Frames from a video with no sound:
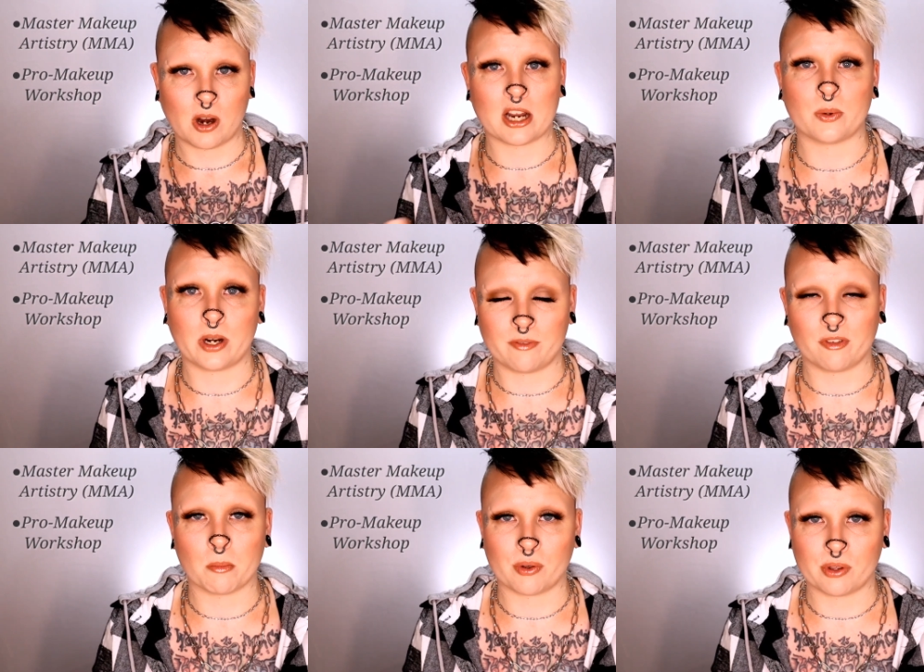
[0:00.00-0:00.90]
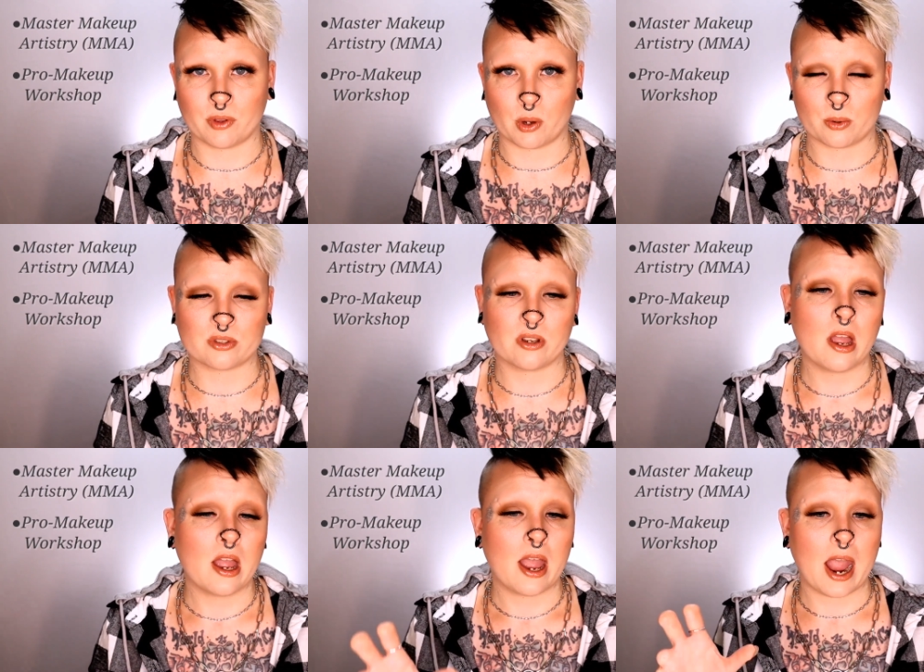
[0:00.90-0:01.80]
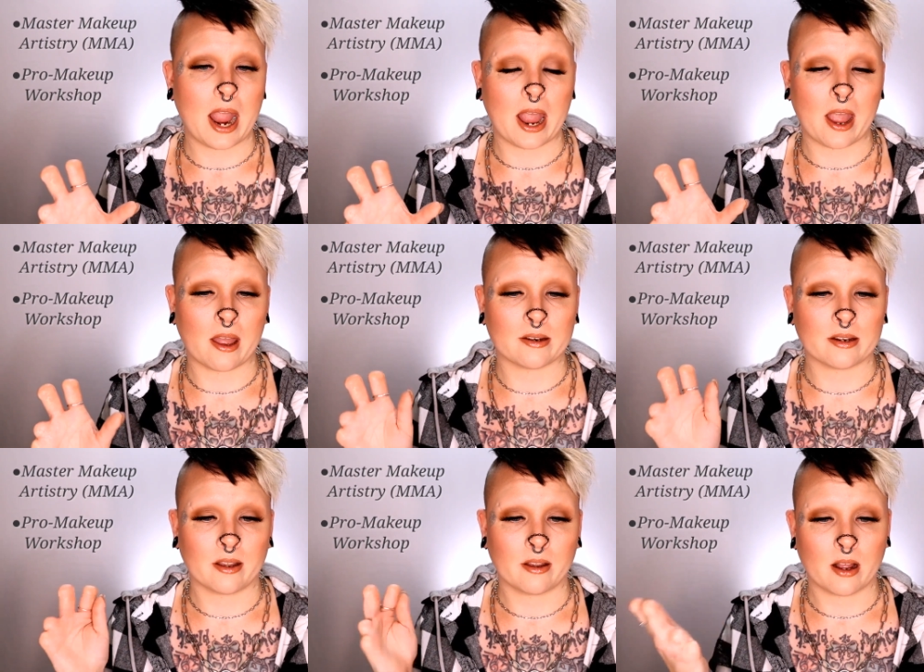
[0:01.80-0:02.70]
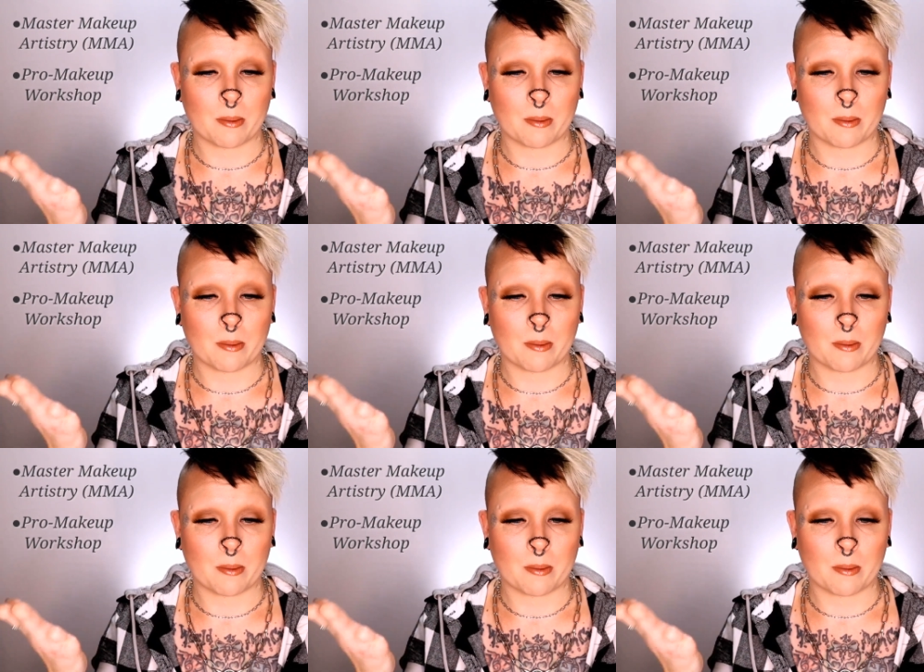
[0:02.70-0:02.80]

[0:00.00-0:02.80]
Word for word: graduated from both of those, and